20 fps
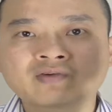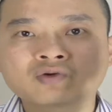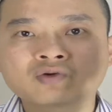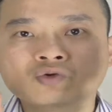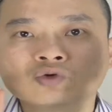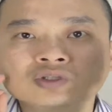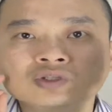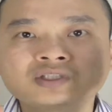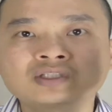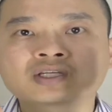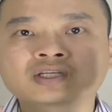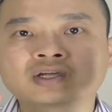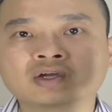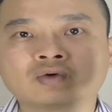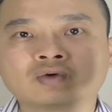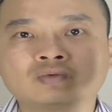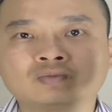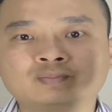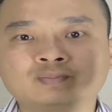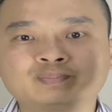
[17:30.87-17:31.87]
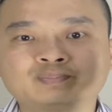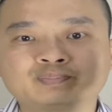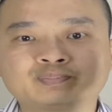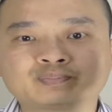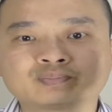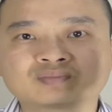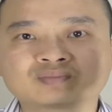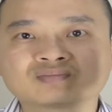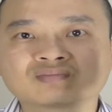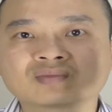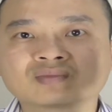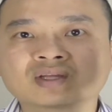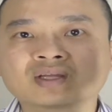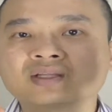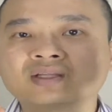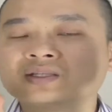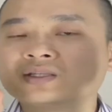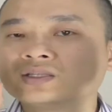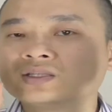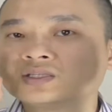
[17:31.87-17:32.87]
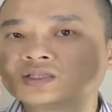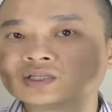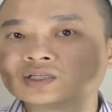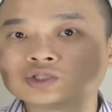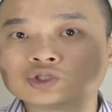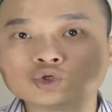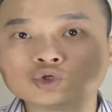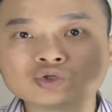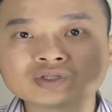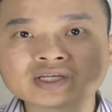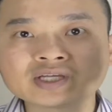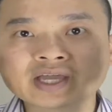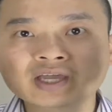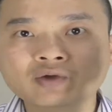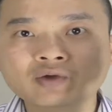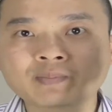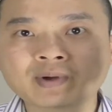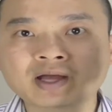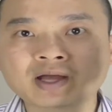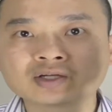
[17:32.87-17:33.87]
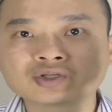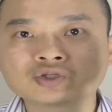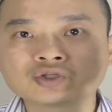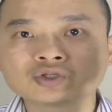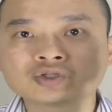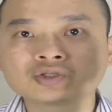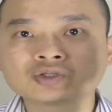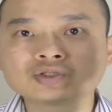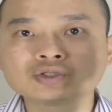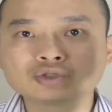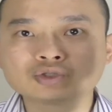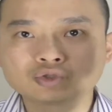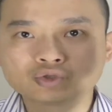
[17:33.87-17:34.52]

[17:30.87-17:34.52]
good skill. Just using acupuncture